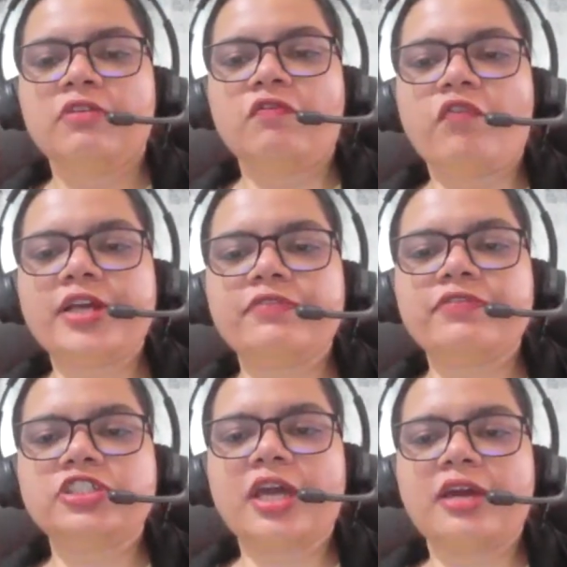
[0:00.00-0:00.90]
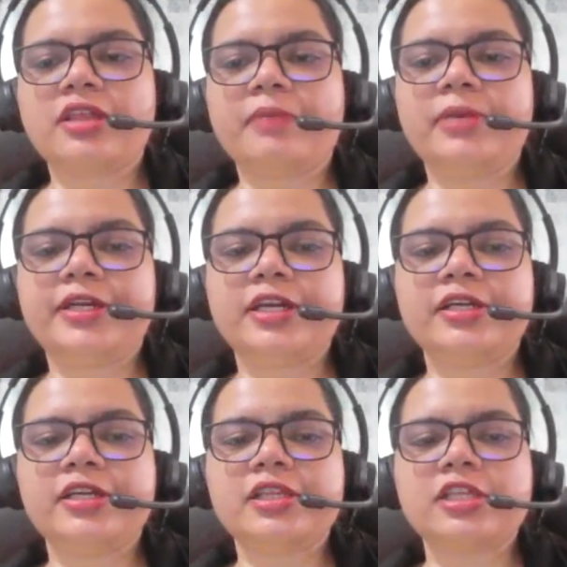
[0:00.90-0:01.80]
one which has
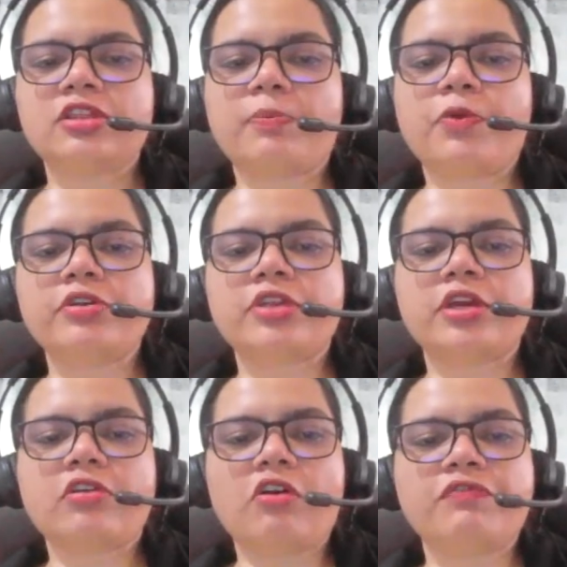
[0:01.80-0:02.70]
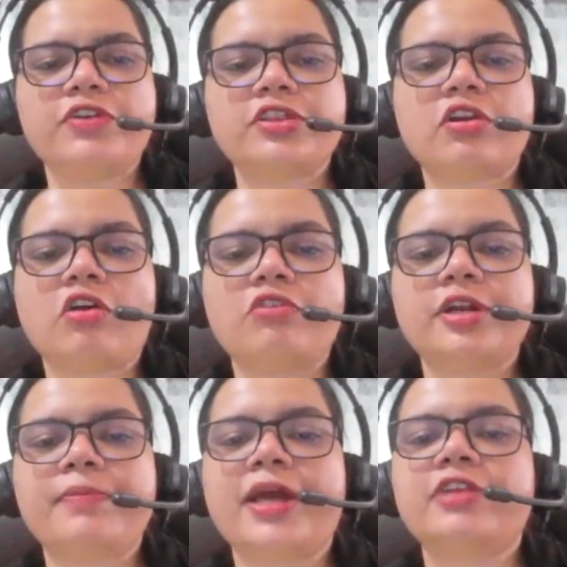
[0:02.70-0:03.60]
simultaneously supports and offers a
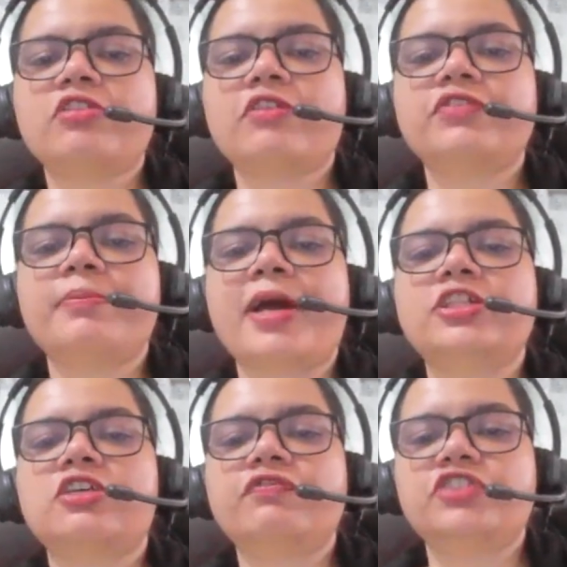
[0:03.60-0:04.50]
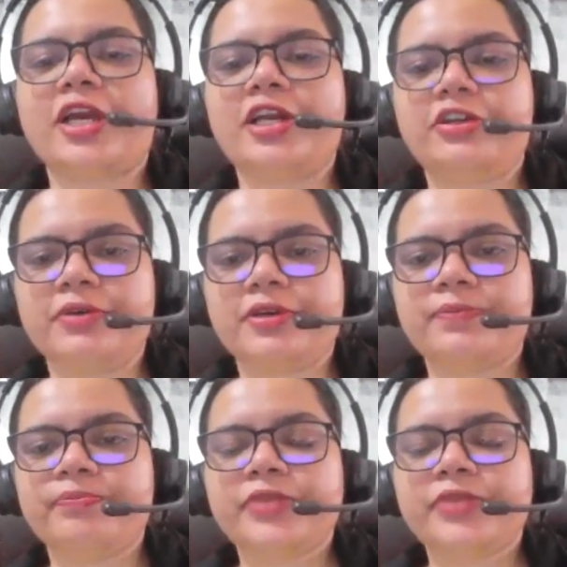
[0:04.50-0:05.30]
counterbalance of the magic of childhood.